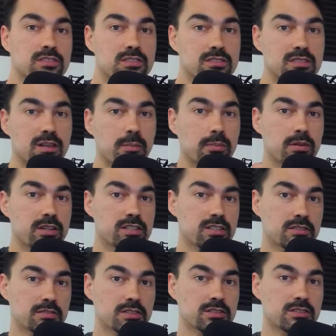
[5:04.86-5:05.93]
a separation
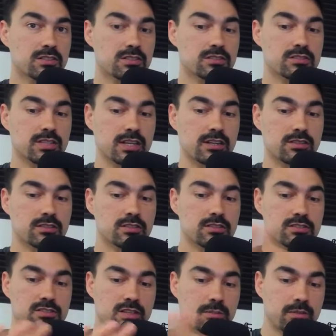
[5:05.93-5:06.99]
of concerns here. You're
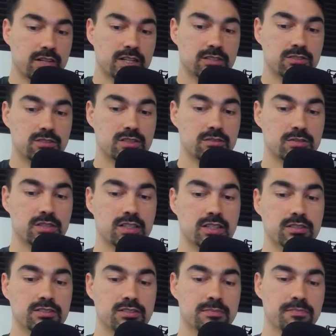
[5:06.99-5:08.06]
separating two different
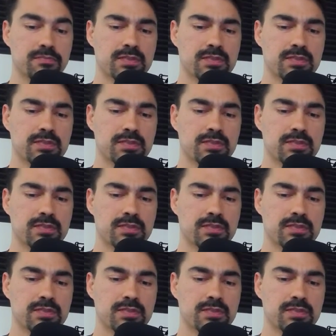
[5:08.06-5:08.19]
things.